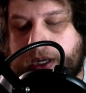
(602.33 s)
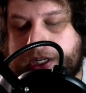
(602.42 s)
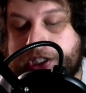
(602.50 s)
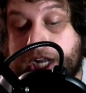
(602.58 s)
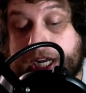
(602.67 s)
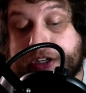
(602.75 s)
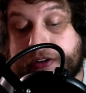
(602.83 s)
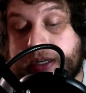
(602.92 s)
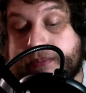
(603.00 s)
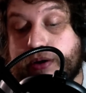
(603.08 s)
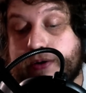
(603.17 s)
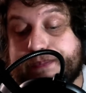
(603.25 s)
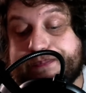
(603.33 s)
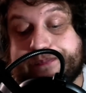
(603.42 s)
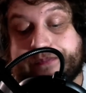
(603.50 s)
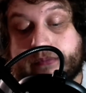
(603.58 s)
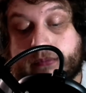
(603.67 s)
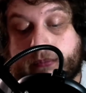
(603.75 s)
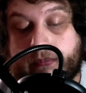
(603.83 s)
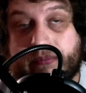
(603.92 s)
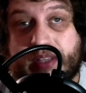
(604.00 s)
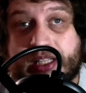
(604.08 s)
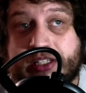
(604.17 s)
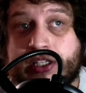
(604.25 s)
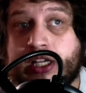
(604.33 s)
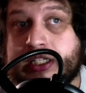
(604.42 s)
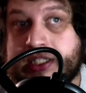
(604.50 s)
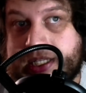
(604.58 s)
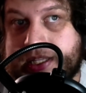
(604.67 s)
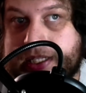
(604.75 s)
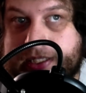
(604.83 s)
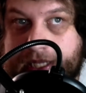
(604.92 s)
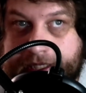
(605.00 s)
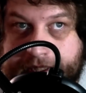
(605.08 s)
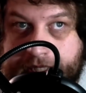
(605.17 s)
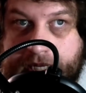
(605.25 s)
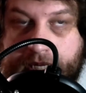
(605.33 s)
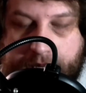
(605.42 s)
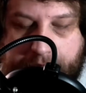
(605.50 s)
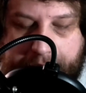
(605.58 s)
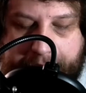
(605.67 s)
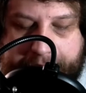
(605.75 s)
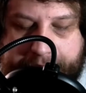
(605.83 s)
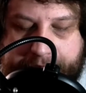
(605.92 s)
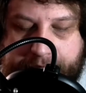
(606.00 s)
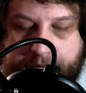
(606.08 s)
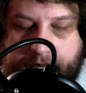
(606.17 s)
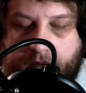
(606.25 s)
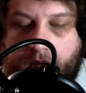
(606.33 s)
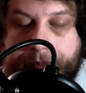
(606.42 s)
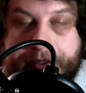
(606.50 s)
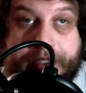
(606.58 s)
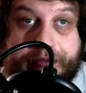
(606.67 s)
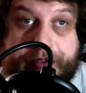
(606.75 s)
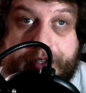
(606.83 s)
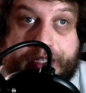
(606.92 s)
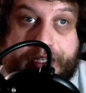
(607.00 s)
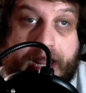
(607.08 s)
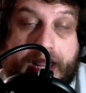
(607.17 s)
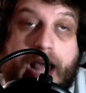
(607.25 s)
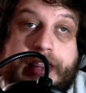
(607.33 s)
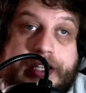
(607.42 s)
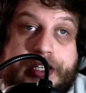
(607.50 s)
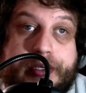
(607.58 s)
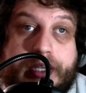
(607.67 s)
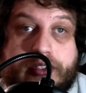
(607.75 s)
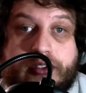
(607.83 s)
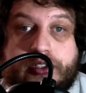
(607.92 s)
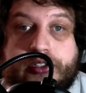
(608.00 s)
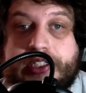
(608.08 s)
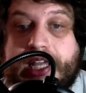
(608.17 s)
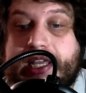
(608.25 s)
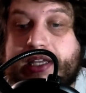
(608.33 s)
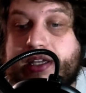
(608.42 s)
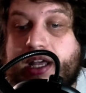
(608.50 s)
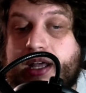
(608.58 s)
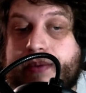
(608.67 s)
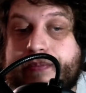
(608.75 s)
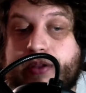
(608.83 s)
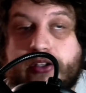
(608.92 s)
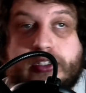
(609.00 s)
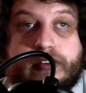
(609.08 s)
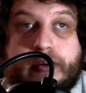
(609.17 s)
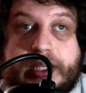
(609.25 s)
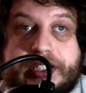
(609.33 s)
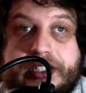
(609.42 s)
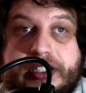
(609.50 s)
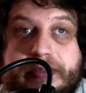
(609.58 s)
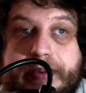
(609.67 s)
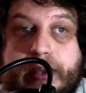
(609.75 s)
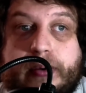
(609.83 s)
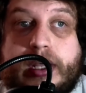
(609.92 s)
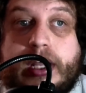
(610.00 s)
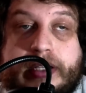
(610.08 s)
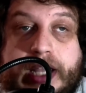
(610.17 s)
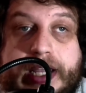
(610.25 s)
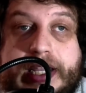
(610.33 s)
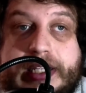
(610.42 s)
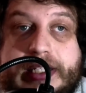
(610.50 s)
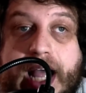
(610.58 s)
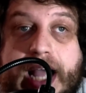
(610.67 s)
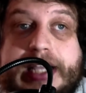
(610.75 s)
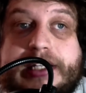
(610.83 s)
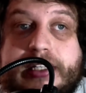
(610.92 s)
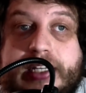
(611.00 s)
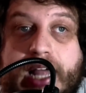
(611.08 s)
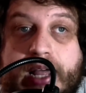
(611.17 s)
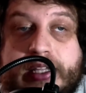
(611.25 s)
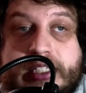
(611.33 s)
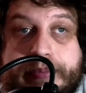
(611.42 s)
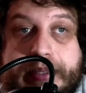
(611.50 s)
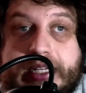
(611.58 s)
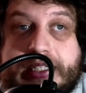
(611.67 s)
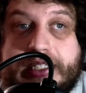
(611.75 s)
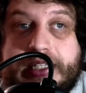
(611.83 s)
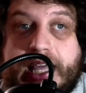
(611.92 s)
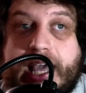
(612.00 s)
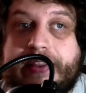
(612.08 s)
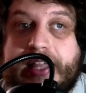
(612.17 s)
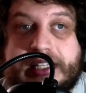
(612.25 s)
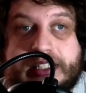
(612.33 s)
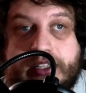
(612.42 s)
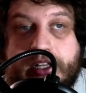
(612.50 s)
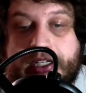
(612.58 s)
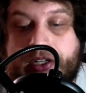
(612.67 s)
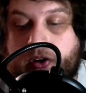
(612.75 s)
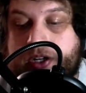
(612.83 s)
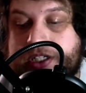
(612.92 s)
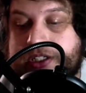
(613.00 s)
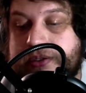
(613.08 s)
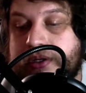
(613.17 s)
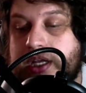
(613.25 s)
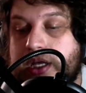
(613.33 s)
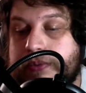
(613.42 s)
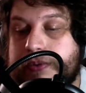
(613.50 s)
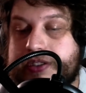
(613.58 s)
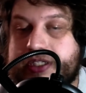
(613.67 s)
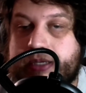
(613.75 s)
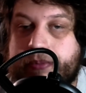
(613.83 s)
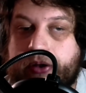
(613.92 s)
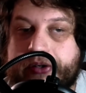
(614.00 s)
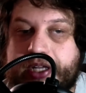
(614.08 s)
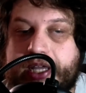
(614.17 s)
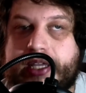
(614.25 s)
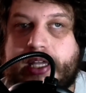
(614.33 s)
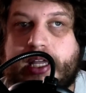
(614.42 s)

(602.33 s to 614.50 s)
in January, but certainly this is a option that I think Newcastle should take. Lots of questions about Guéhi's height and his ability in the air. That's certainly not an issue with Diomande.